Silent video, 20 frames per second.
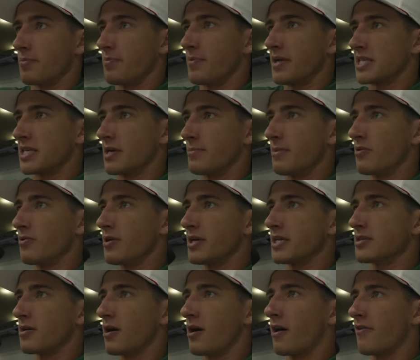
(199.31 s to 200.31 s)
It's going to be really
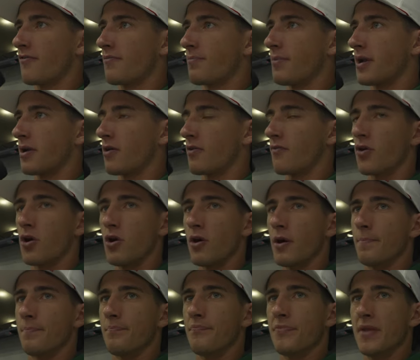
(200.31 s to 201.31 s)
soft, but overall
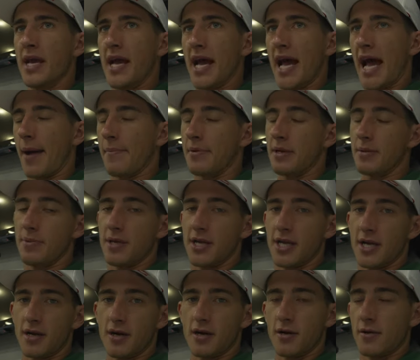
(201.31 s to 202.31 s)
I'm happy to be
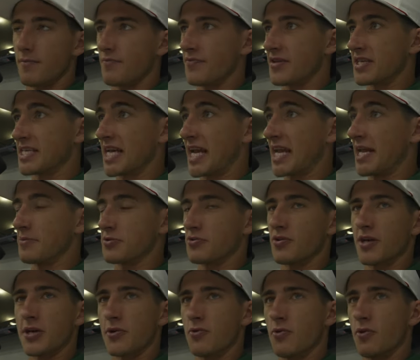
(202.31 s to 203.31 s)
here. The stadium's
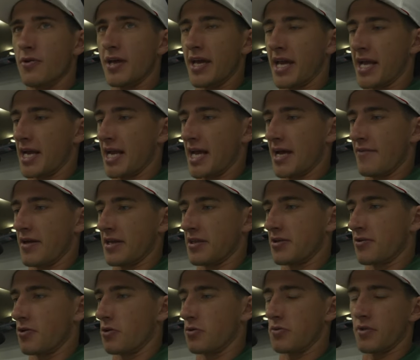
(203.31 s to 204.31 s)
really cool. They kind of have like
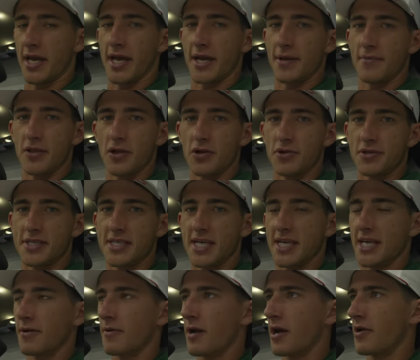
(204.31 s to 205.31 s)
their own like little
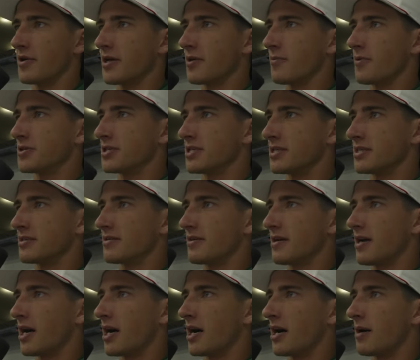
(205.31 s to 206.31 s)
city around it, which
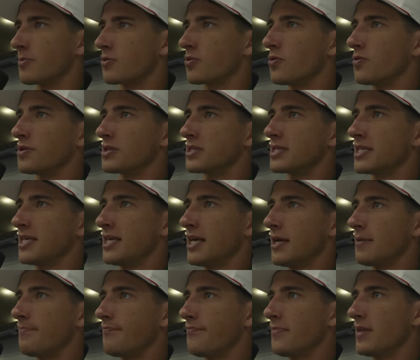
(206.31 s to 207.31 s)
is cool to see.
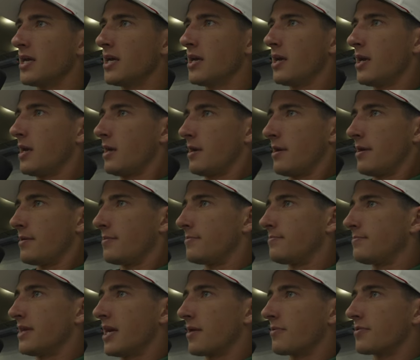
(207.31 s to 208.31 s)
And
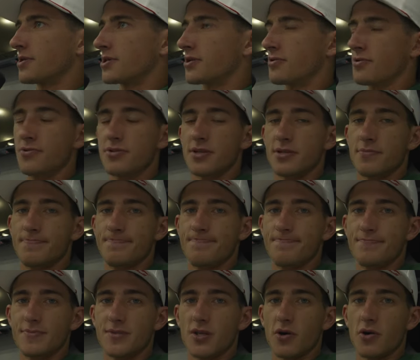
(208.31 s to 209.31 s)
yeah, we're just cruising.
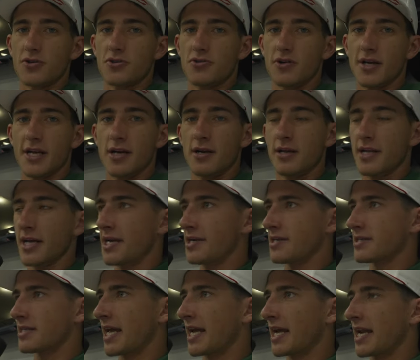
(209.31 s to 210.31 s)
No one's really here today,
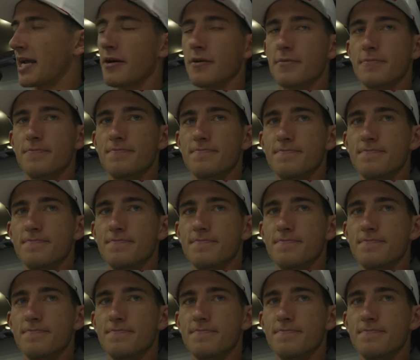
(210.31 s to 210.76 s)
just hanging out.